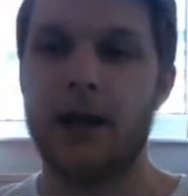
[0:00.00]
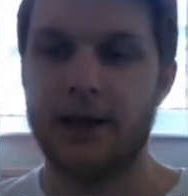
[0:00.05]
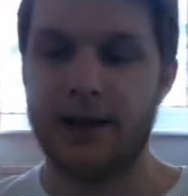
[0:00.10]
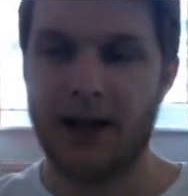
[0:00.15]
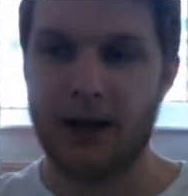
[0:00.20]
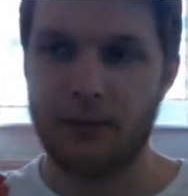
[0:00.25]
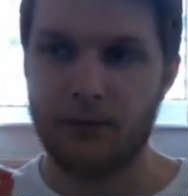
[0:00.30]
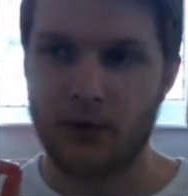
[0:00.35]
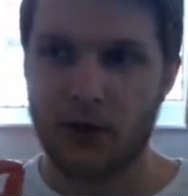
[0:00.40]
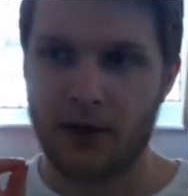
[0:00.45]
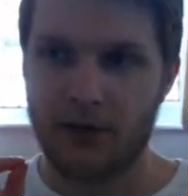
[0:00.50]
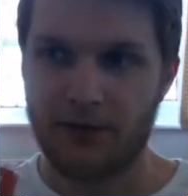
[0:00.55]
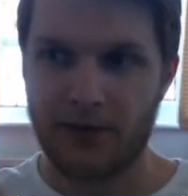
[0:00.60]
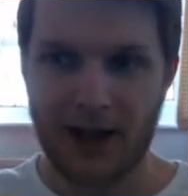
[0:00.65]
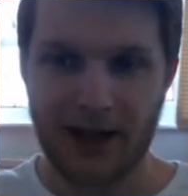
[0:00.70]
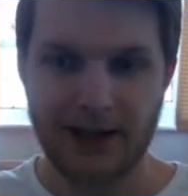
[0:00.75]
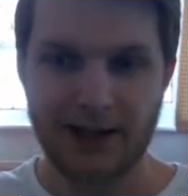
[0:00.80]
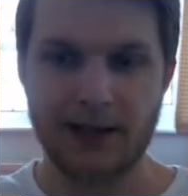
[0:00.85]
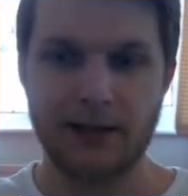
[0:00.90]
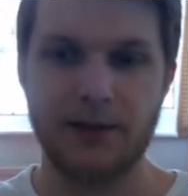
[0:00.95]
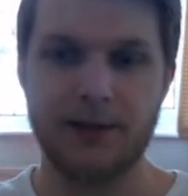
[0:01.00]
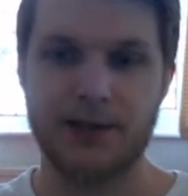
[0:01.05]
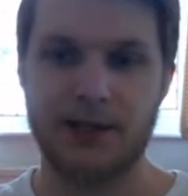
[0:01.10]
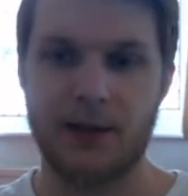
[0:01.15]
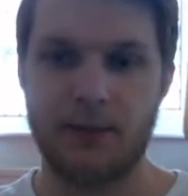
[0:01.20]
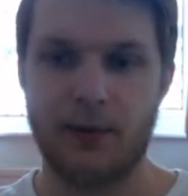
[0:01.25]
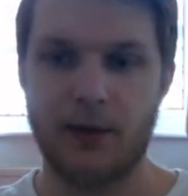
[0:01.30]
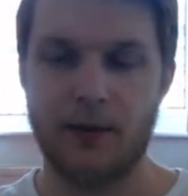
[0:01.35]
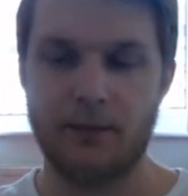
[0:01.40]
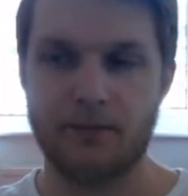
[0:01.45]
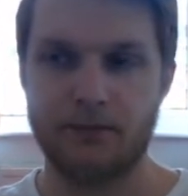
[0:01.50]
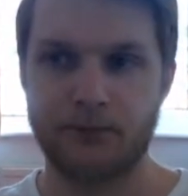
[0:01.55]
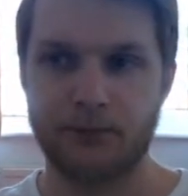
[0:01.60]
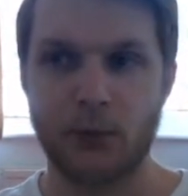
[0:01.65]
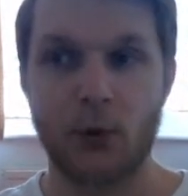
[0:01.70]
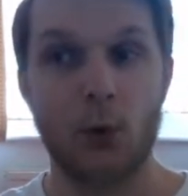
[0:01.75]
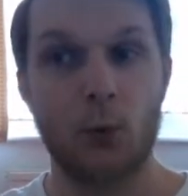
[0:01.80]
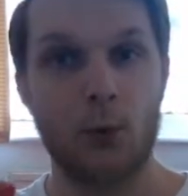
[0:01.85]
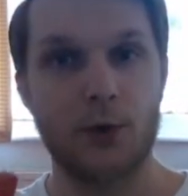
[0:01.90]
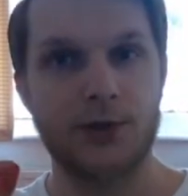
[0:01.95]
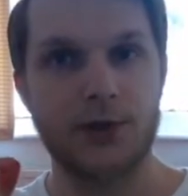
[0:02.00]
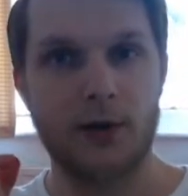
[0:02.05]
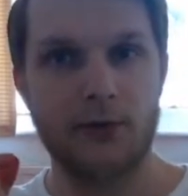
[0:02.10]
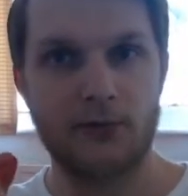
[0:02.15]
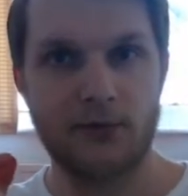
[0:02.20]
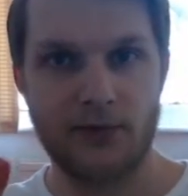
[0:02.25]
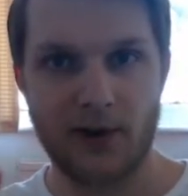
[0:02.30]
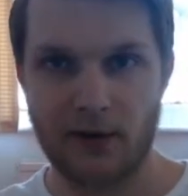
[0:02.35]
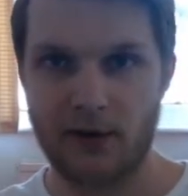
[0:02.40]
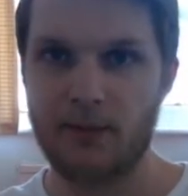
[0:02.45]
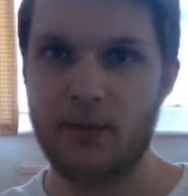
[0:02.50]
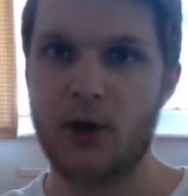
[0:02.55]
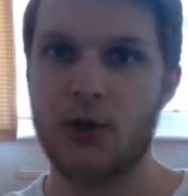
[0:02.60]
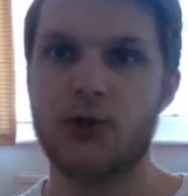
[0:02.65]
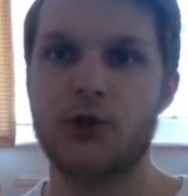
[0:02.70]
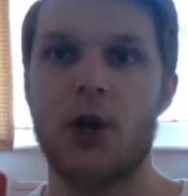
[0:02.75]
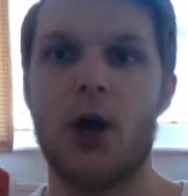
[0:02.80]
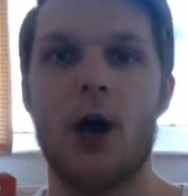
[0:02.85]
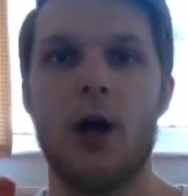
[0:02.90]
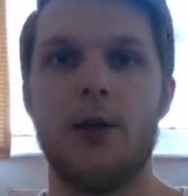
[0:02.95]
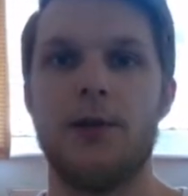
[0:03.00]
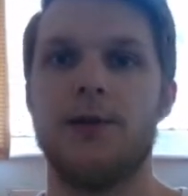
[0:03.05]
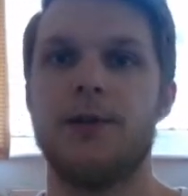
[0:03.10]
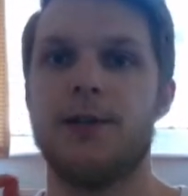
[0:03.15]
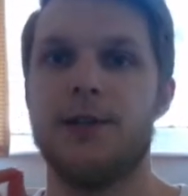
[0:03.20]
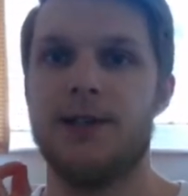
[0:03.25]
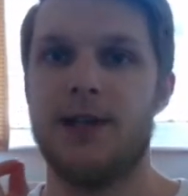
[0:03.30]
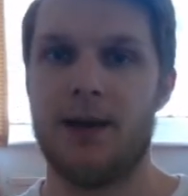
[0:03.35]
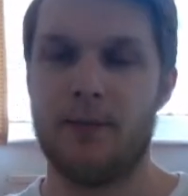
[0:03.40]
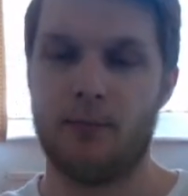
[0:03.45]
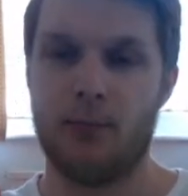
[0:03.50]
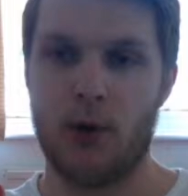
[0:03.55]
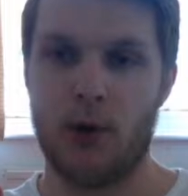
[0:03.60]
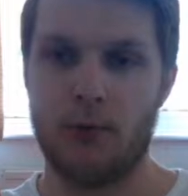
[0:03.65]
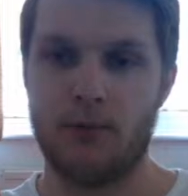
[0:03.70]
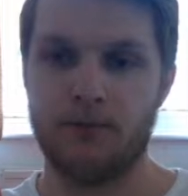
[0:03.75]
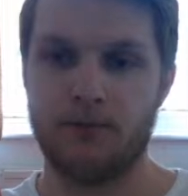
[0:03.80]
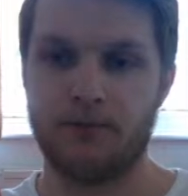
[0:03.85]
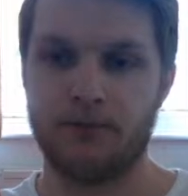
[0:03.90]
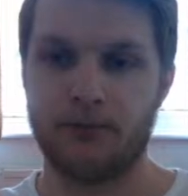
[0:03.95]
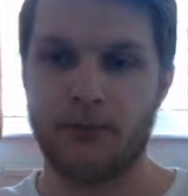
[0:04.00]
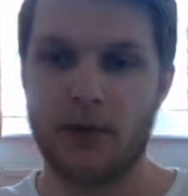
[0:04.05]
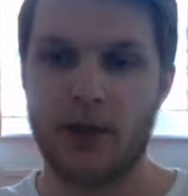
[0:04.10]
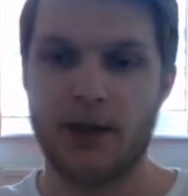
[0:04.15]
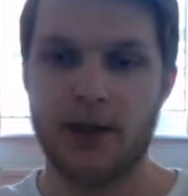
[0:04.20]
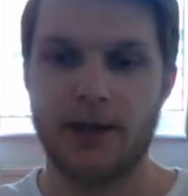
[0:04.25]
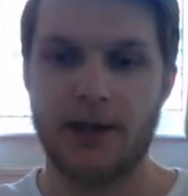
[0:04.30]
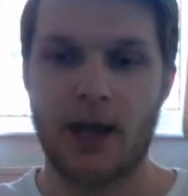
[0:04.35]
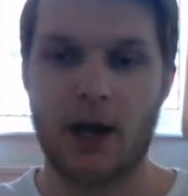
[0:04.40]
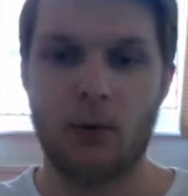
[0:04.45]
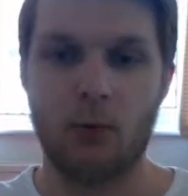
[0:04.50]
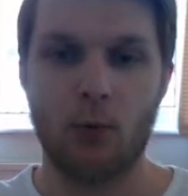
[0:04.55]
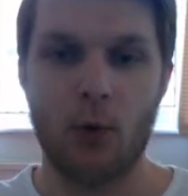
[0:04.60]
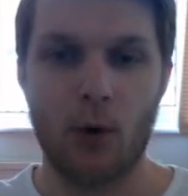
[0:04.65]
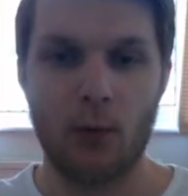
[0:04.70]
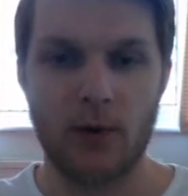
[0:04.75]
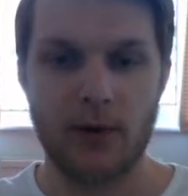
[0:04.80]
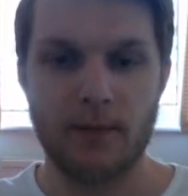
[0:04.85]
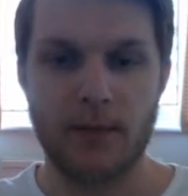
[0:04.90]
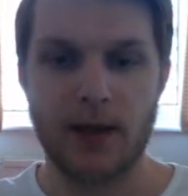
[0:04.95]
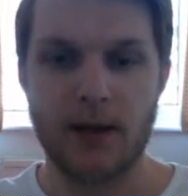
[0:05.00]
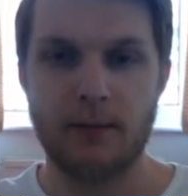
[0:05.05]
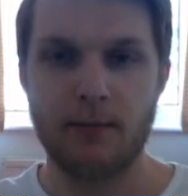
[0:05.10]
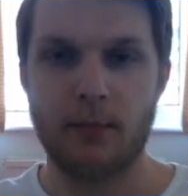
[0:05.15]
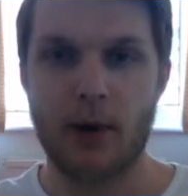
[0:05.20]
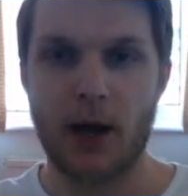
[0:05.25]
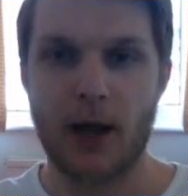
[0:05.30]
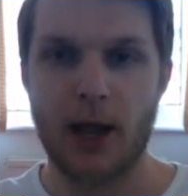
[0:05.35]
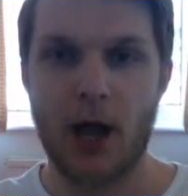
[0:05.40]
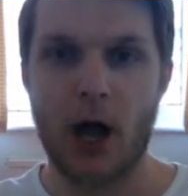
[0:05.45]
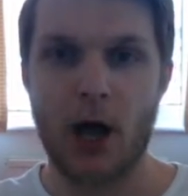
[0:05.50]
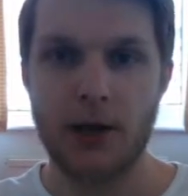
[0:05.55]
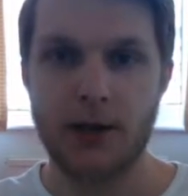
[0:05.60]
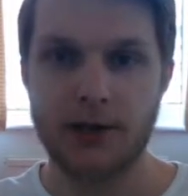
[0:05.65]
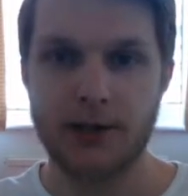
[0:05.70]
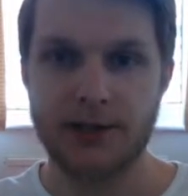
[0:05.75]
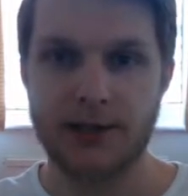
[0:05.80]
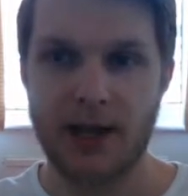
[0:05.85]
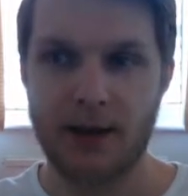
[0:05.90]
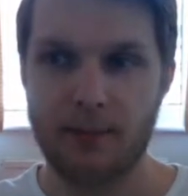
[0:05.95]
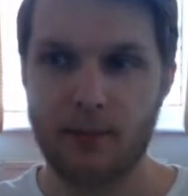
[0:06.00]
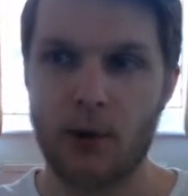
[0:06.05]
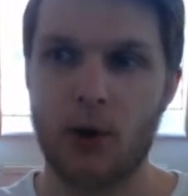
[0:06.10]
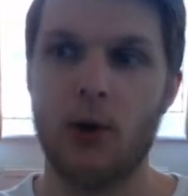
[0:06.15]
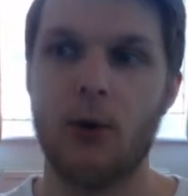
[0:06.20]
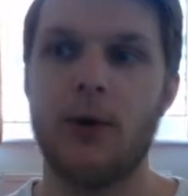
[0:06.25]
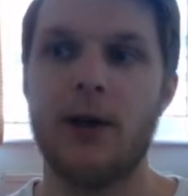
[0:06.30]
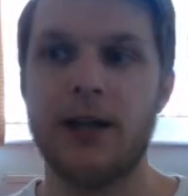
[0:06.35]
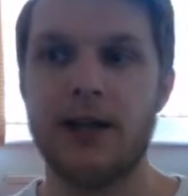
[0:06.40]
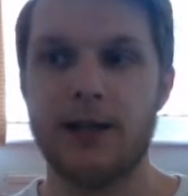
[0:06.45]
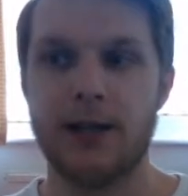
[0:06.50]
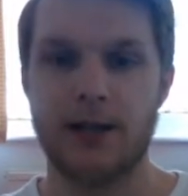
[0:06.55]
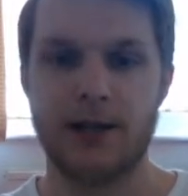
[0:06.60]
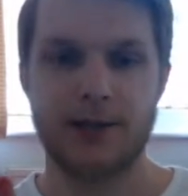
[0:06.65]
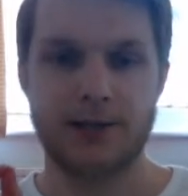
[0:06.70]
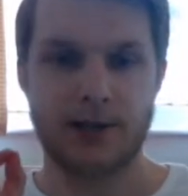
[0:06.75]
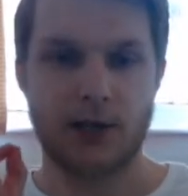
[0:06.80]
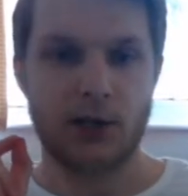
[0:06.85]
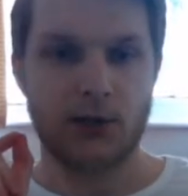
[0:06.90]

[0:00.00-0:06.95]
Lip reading: Now, that little snippet was very much under tempo. Now, what we mean by under tempo is